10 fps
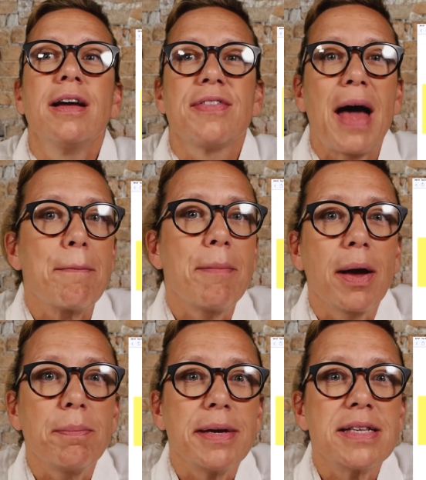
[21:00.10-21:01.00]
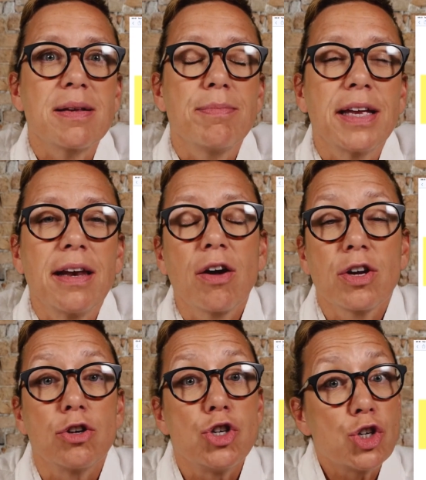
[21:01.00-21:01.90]
That might be something like
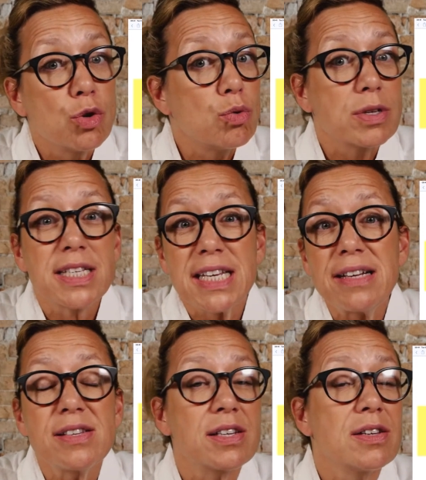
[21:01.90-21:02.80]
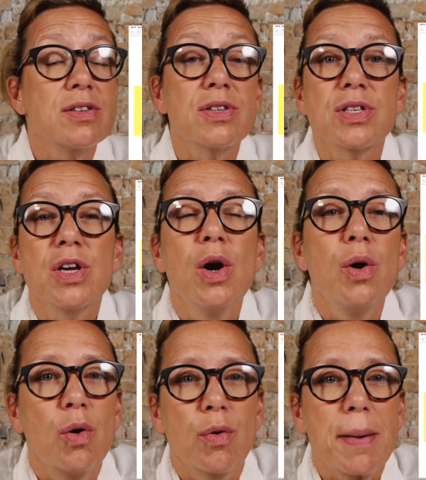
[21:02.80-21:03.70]
a short sentence,
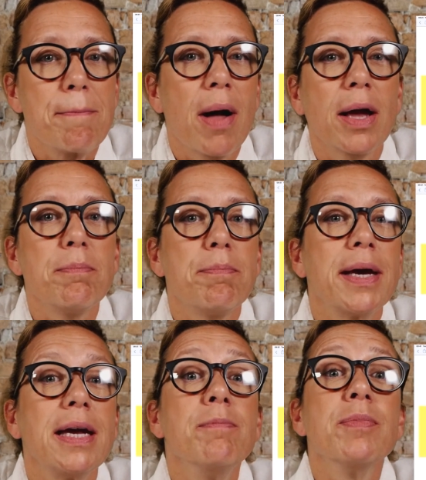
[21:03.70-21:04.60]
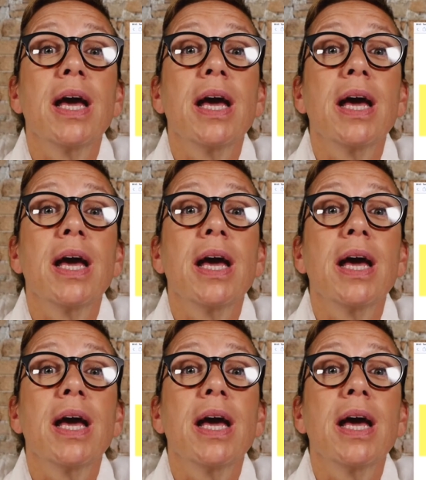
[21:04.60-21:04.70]
or it might be